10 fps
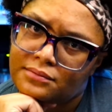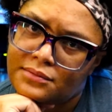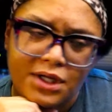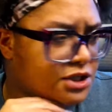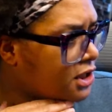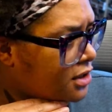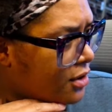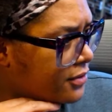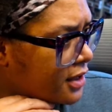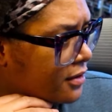Does she
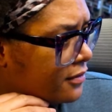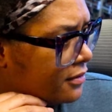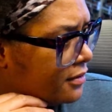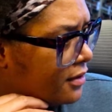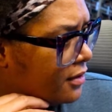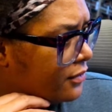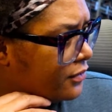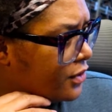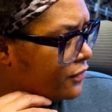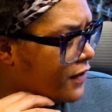know that
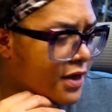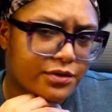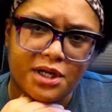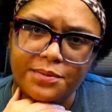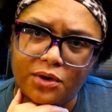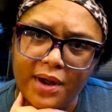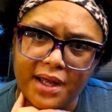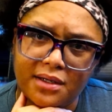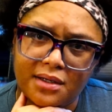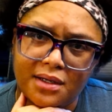her father's up the
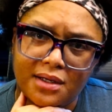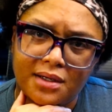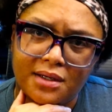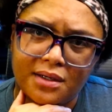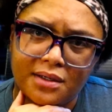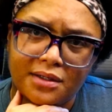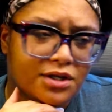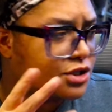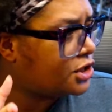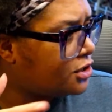crack?
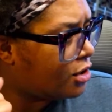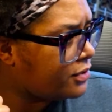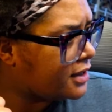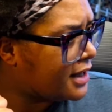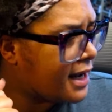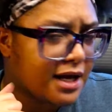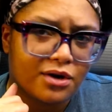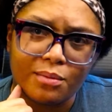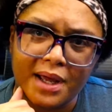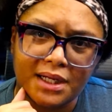Does she know that they ain't got
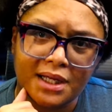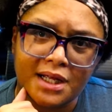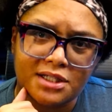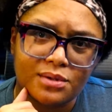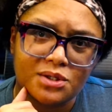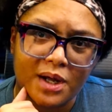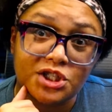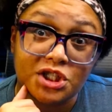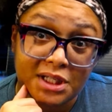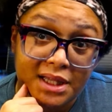no money and that's the reason why
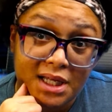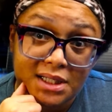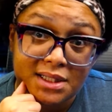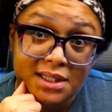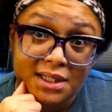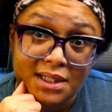she did this?